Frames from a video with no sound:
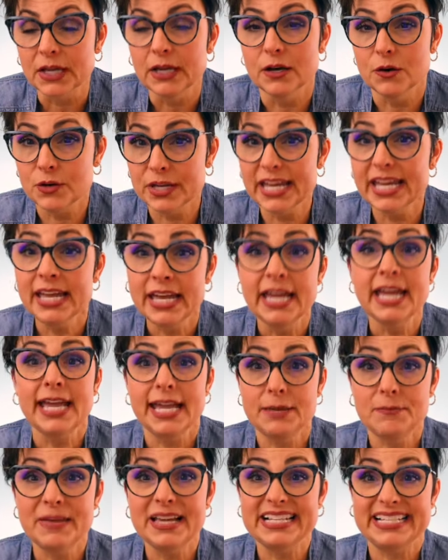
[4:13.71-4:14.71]
Okay?
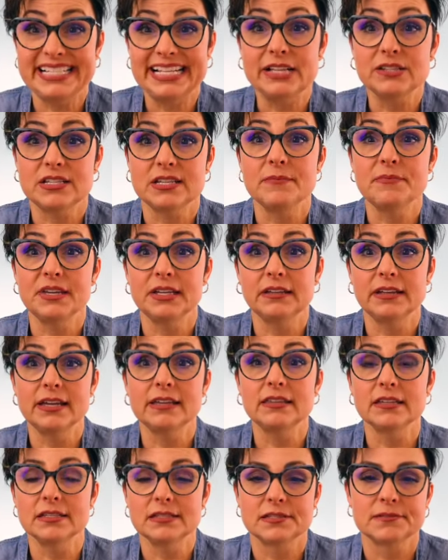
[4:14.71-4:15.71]
It may sound something like
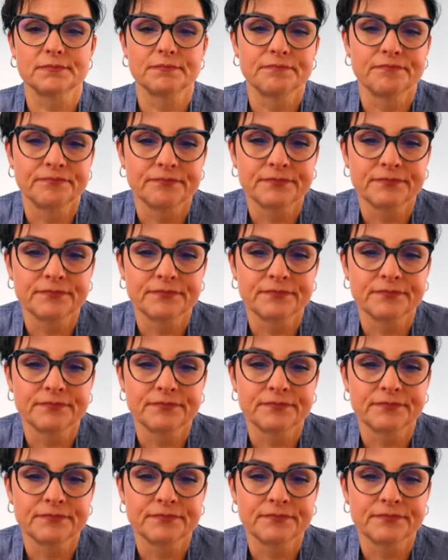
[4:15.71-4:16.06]
this.